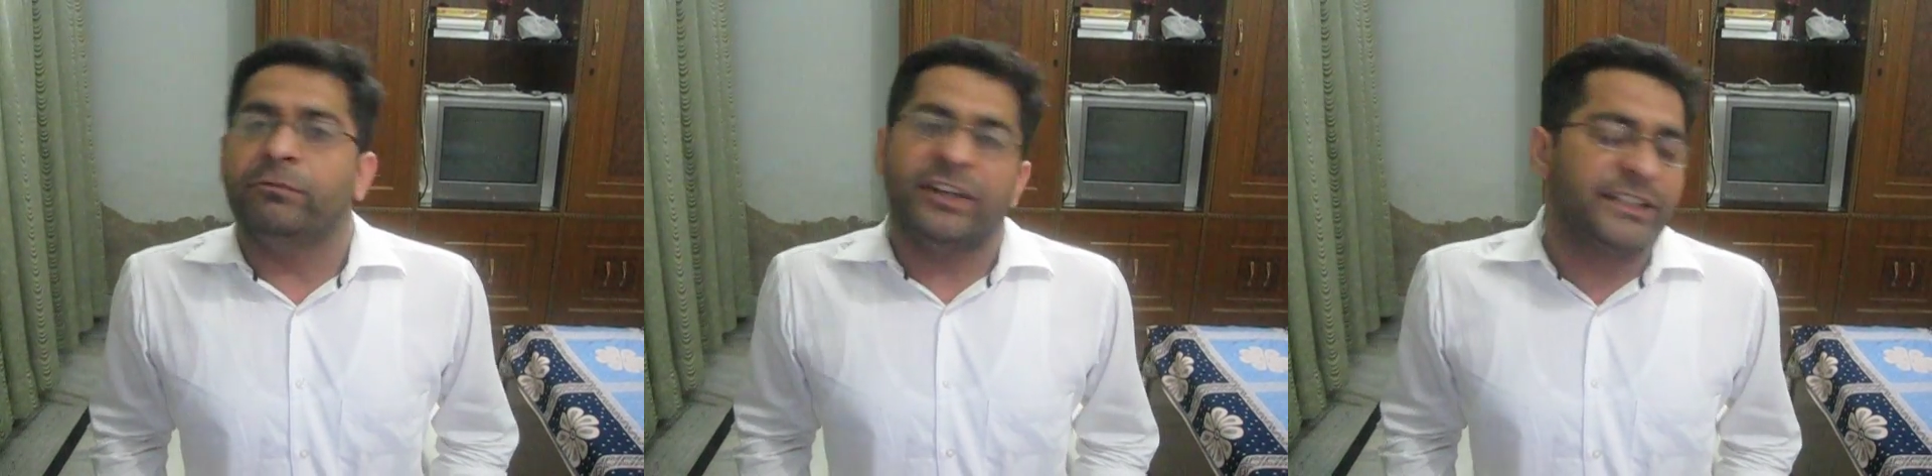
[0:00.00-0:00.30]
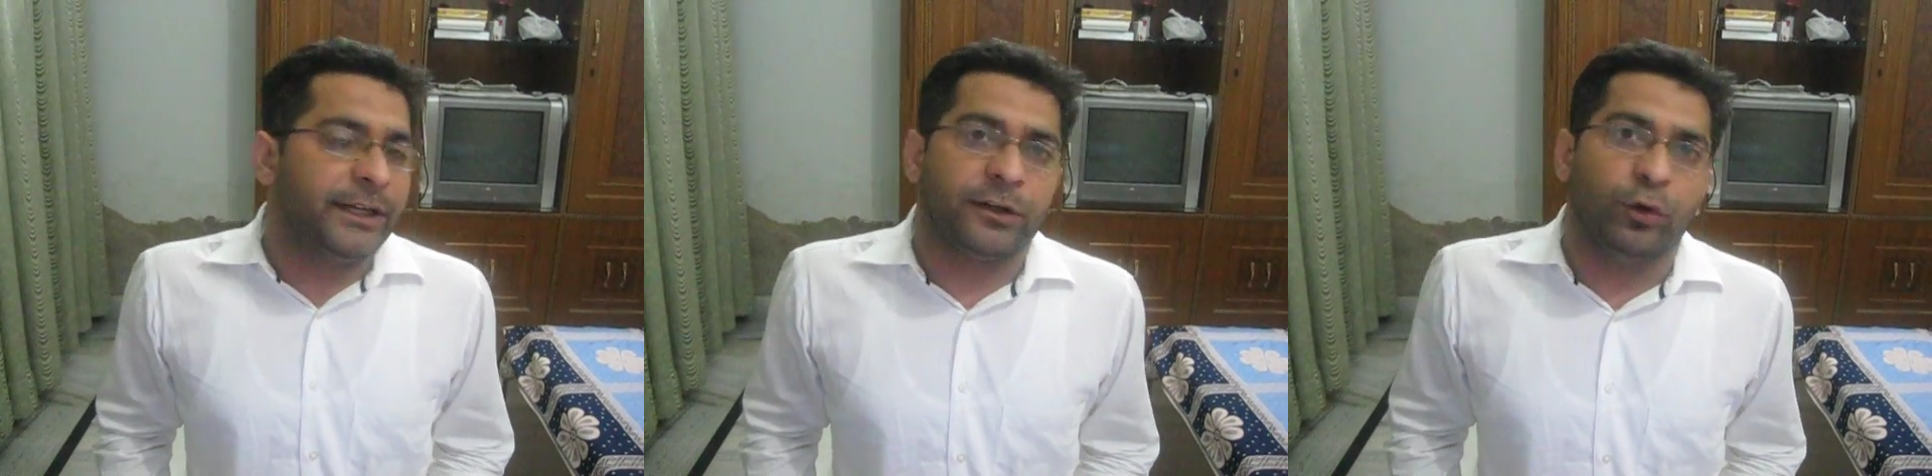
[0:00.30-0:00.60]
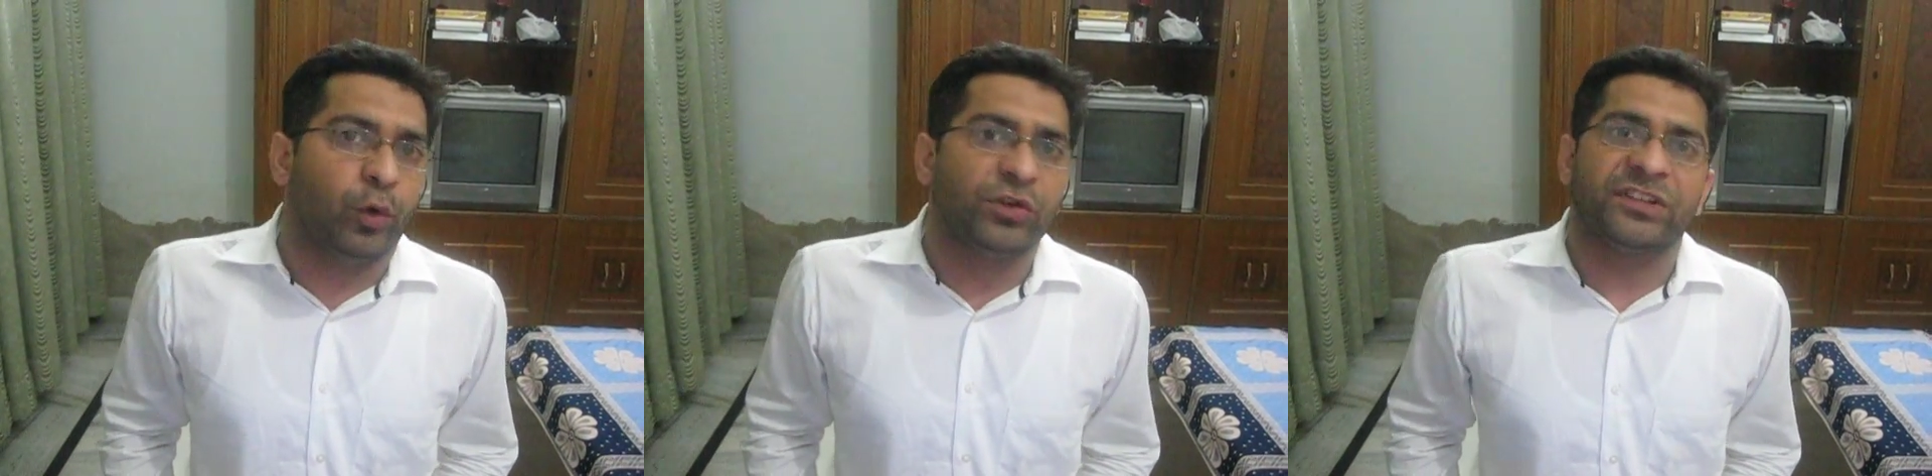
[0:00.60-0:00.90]
which
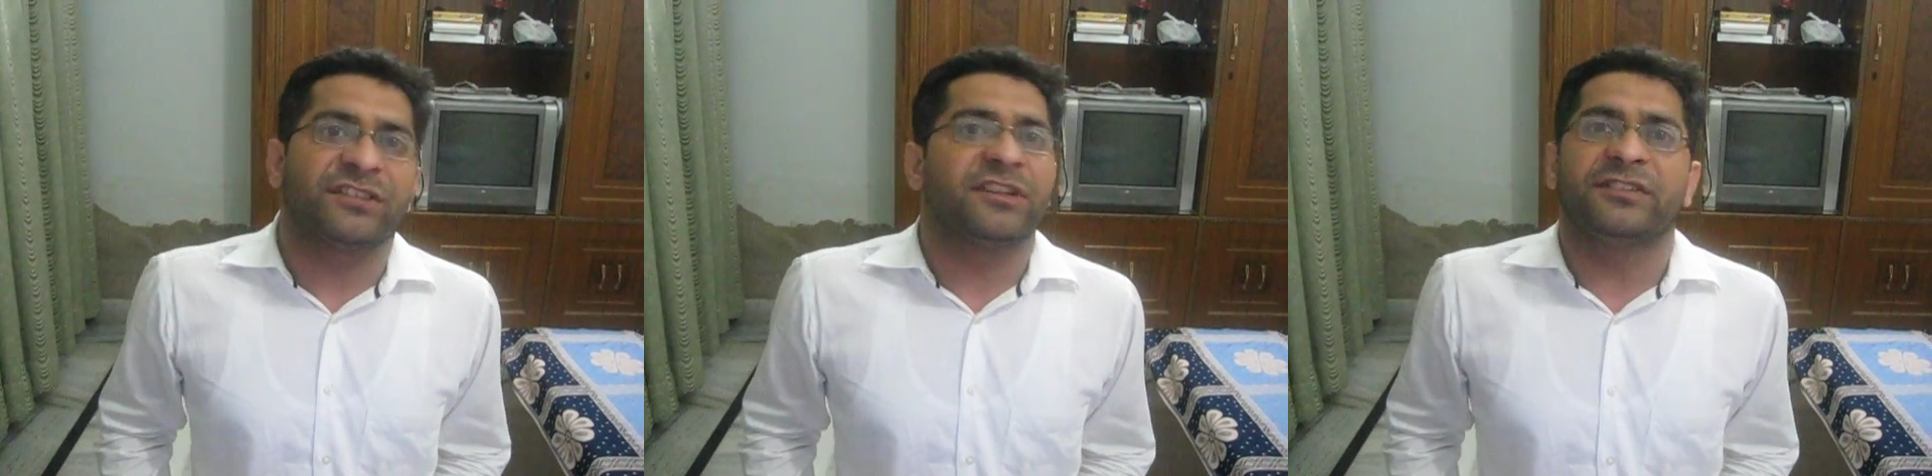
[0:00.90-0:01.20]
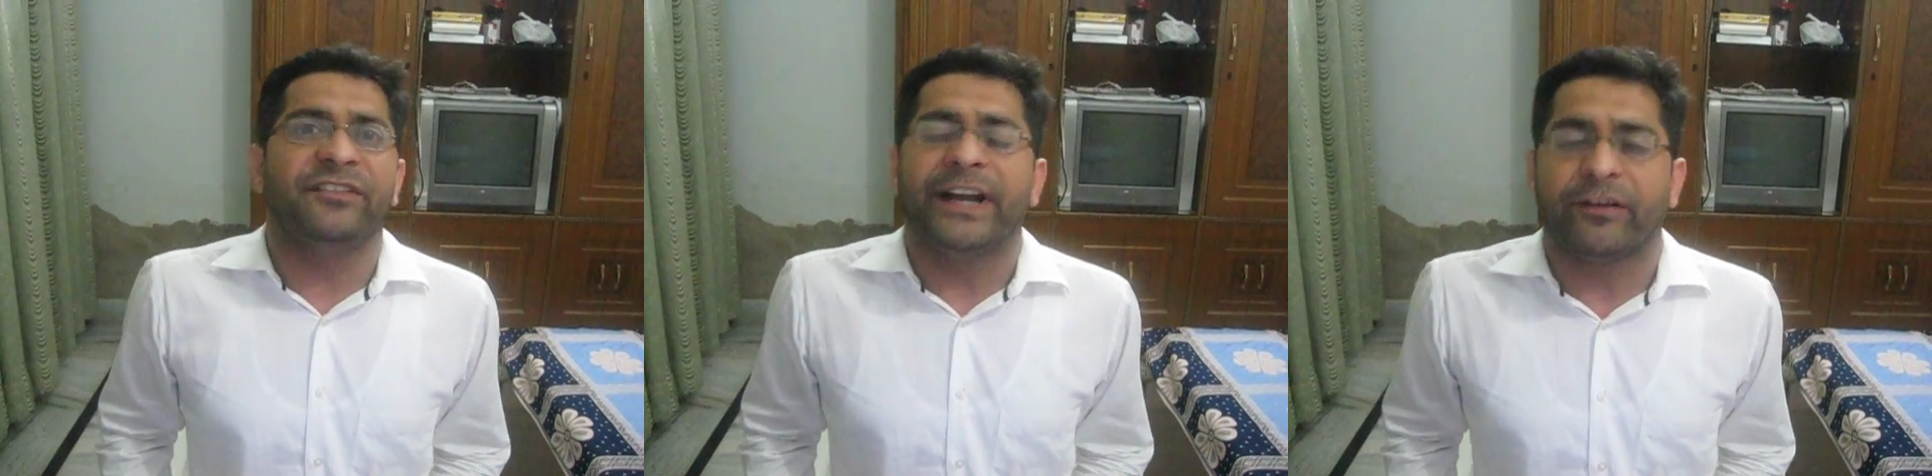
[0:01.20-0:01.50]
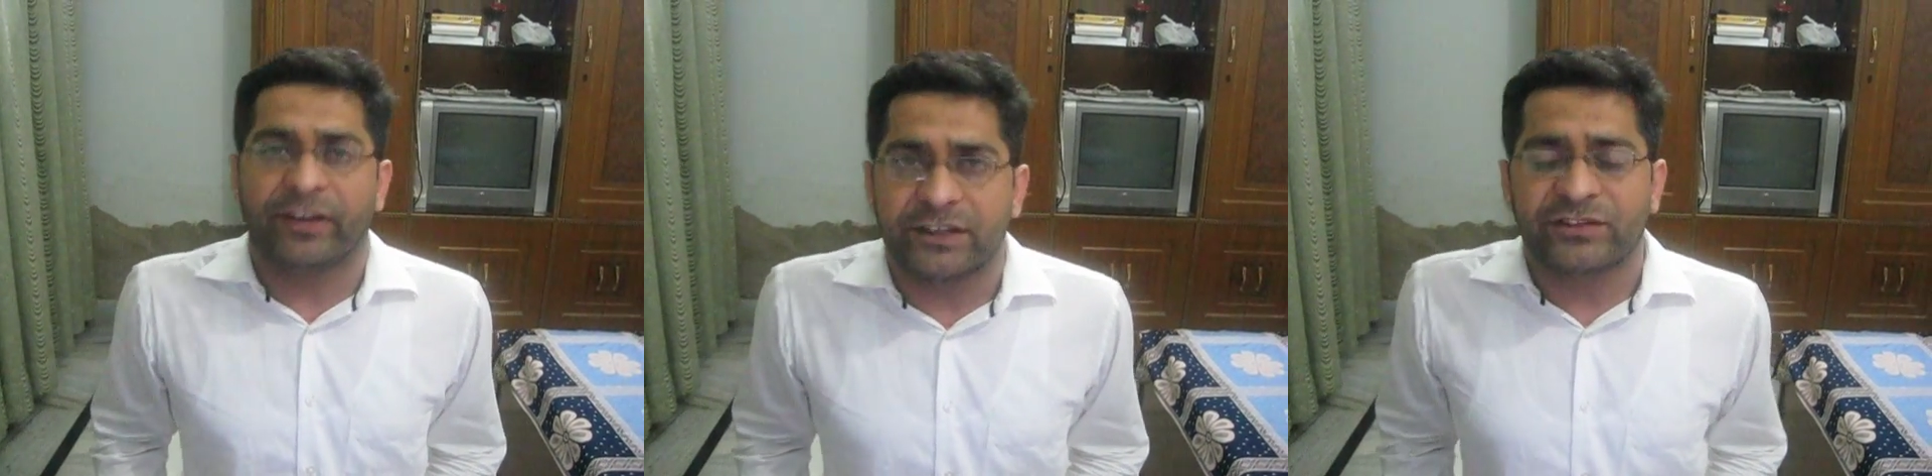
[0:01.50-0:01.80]
includes successive
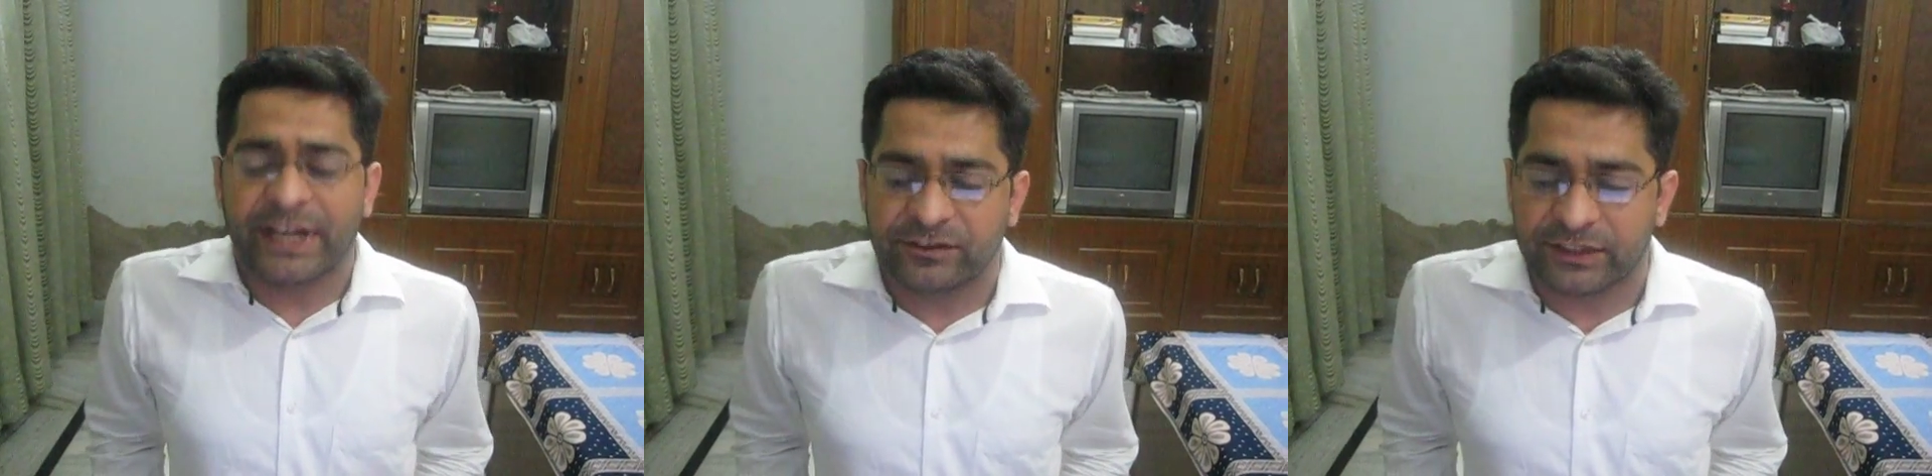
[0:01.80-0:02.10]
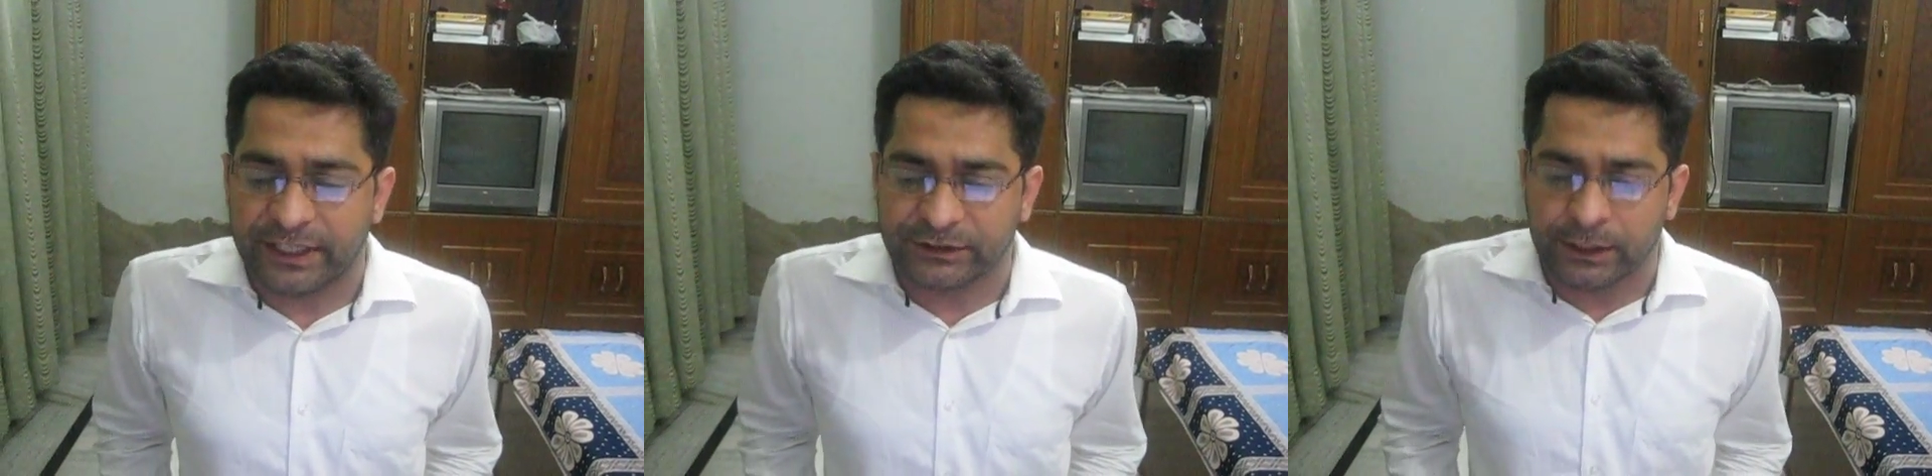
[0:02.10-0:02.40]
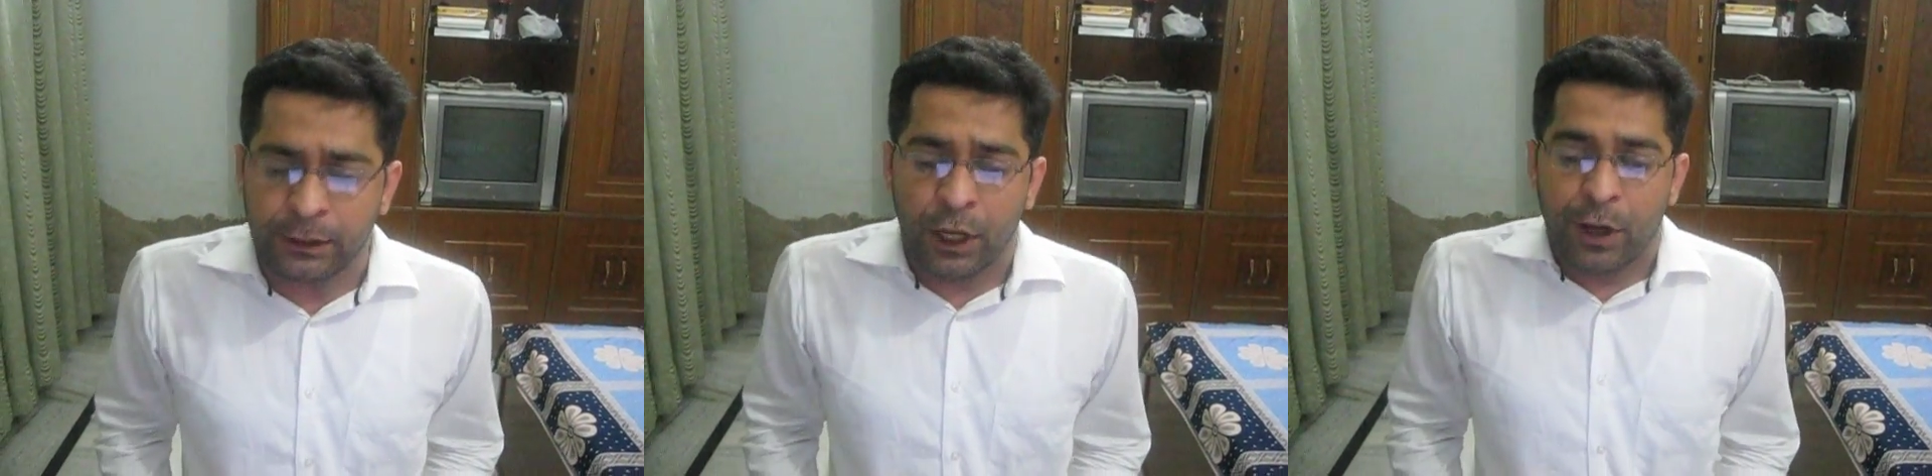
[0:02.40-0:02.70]
interference cancellation,